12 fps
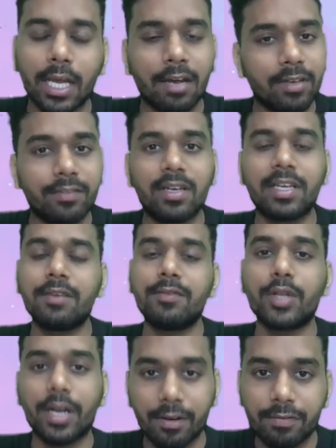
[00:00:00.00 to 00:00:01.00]
we will give you
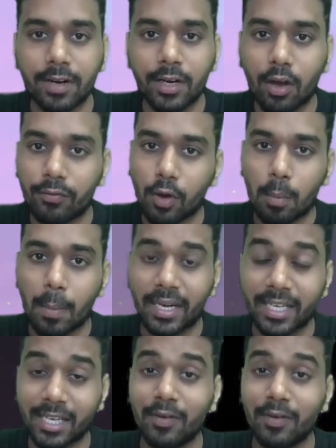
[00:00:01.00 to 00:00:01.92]
the refund of your money.